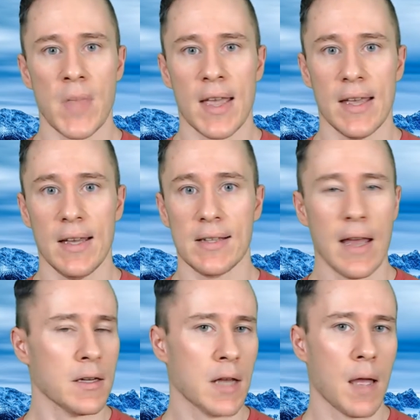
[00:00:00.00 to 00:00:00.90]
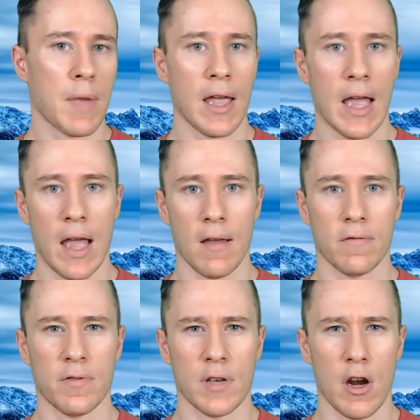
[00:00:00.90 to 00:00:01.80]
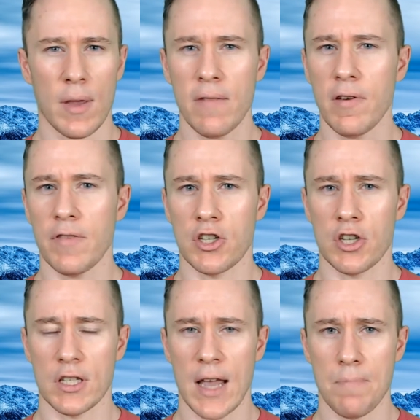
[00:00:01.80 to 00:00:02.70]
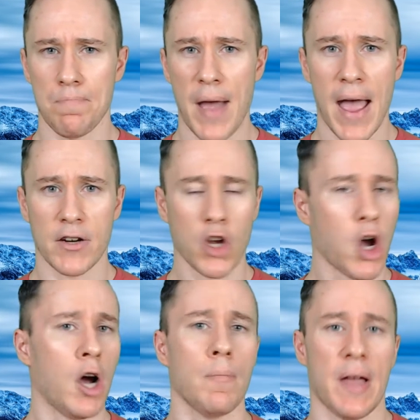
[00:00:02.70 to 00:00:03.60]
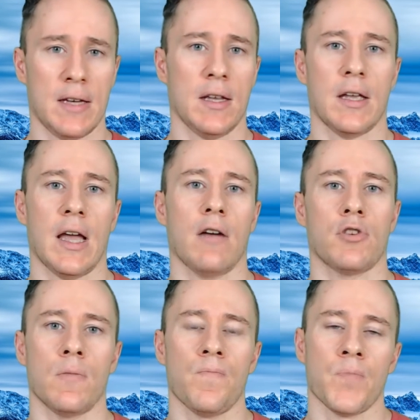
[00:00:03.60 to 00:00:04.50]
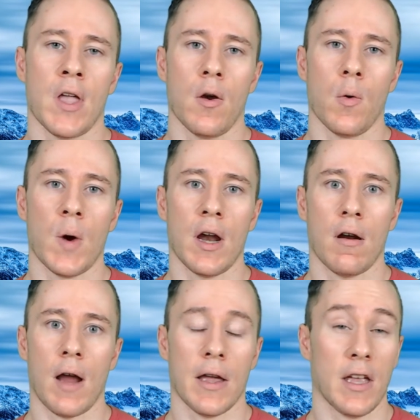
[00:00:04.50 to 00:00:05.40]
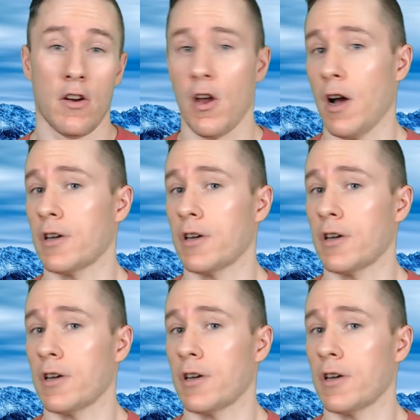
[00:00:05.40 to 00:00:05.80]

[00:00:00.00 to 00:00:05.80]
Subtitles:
is anytime I have, even if it's just a bad combat encounter where I get knocked